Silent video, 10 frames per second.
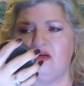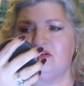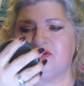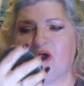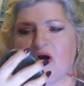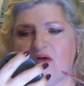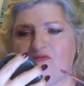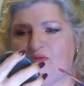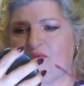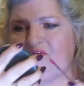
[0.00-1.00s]
scar
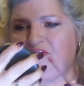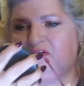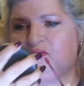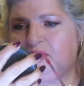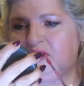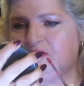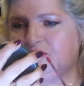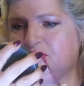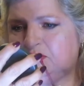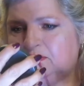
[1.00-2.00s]
from a fever
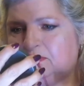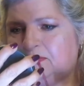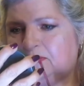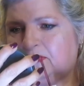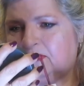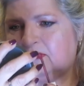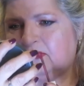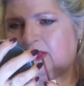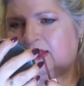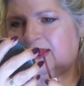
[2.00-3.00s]
blister
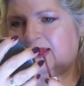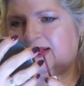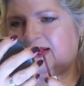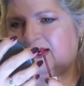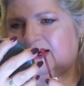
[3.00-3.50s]
and